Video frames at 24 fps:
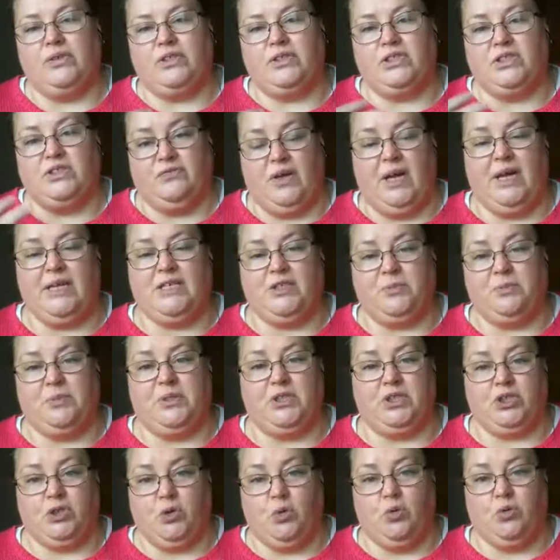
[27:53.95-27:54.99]
to divide up
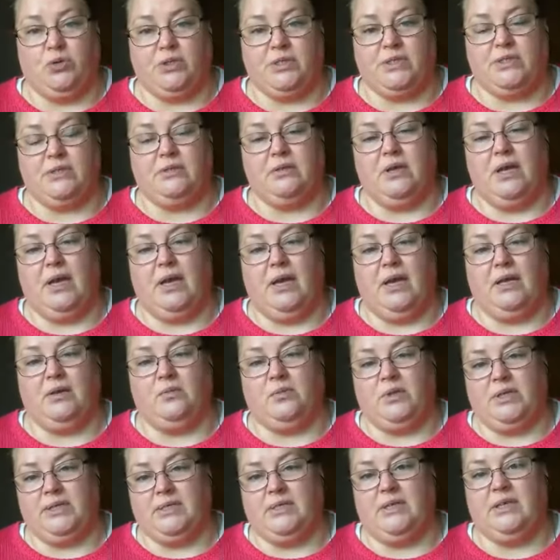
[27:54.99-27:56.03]
the chores.
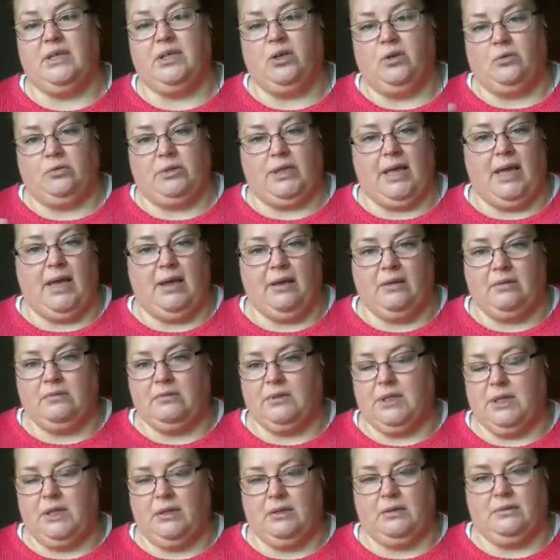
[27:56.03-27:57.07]
And when I say,
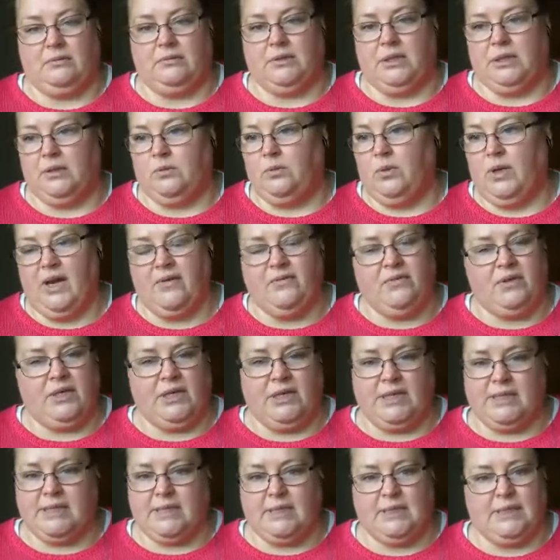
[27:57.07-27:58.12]
the whatever
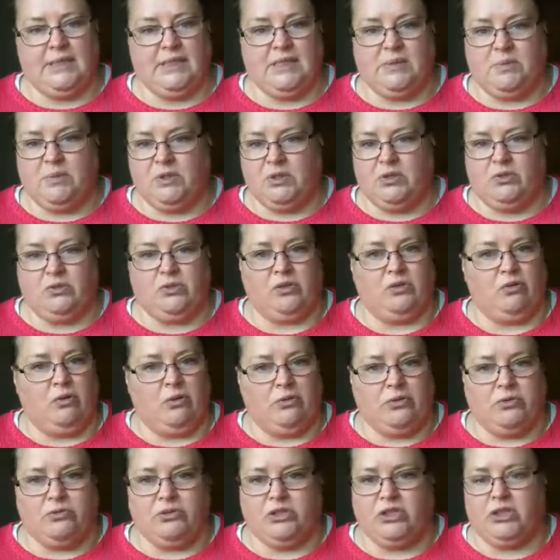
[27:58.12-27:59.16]
it is that needs to be done, the
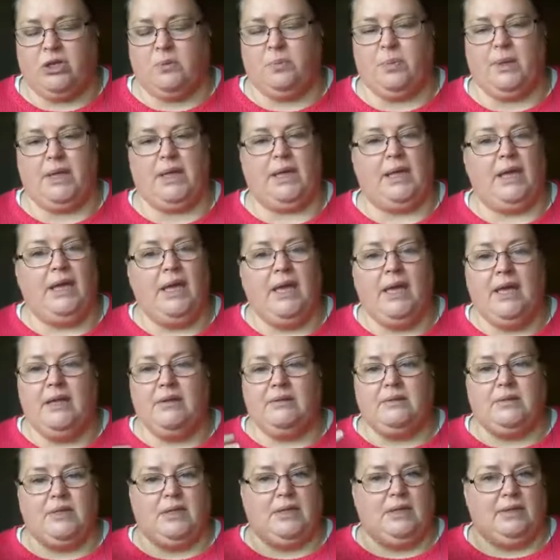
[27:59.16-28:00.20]
grocery shopping,
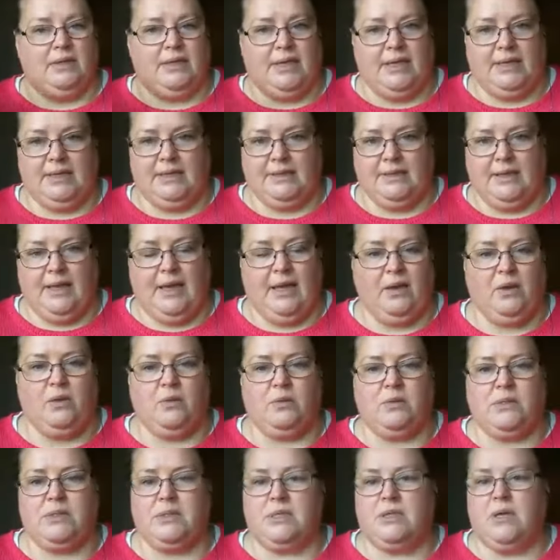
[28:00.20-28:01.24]
the cleaning the
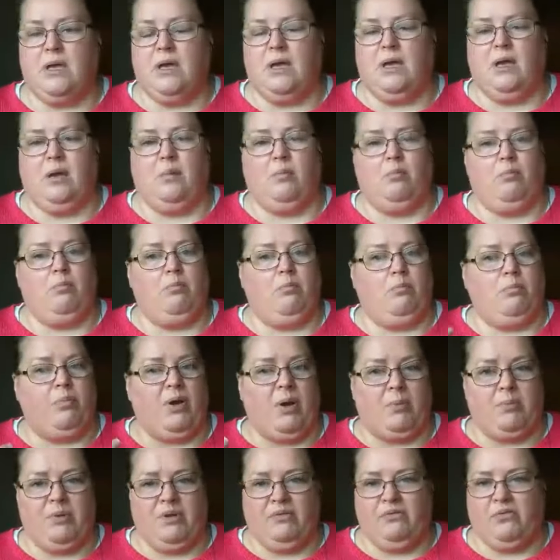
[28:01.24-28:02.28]
house,
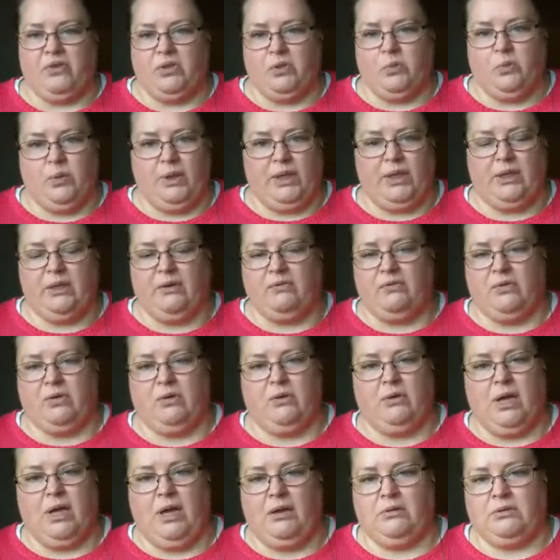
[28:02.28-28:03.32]
prepping for the week. If
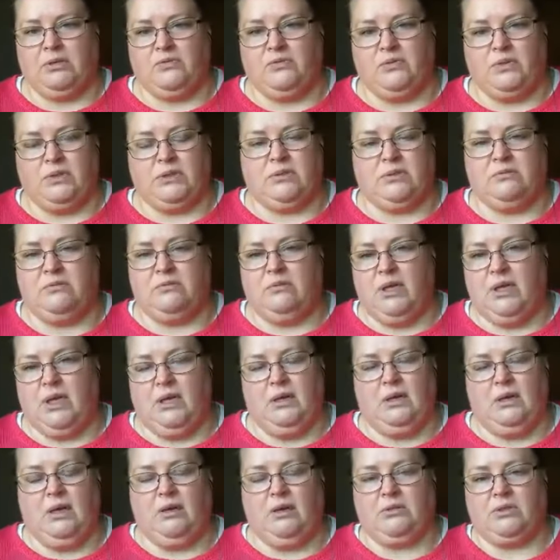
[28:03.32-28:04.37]
you're out
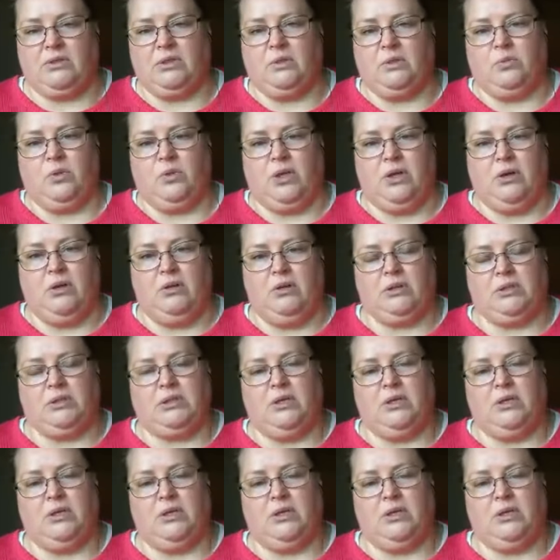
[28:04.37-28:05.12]
at work all